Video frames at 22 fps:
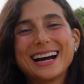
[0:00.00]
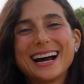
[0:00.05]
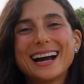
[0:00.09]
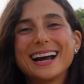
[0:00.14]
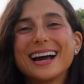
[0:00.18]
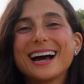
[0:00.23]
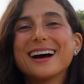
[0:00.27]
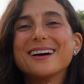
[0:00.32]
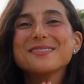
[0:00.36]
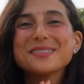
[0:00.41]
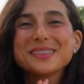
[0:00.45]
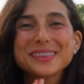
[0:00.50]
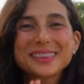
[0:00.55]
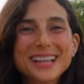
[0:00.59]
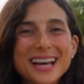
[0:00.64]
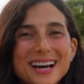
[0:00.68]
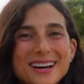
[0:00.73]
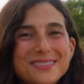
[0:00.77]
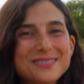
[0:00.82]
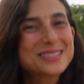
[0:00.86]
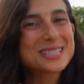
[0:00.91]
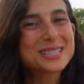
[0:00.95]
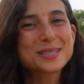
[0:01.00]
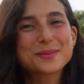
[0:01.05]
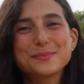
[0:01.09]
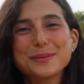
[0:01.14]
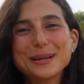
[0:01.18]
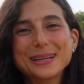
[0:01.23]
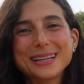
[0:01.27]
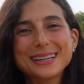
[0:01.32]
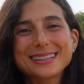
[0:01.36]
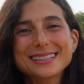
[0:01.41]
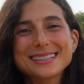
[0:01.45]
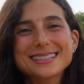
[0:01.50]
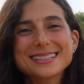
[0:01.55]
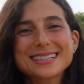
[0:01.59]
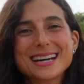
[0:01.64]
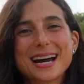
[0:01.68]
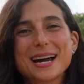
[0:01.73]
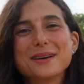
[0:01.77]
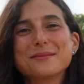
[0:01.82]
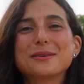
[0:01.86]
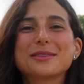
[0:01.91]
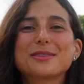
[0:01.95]
I have loved spending this
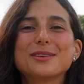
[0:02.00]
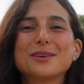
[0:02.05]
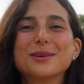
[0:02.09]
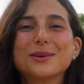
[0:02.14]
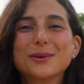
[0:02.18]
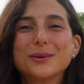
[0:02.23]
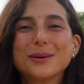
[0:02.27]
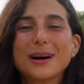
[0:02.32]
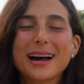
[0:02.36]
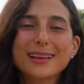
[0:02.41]
time with you.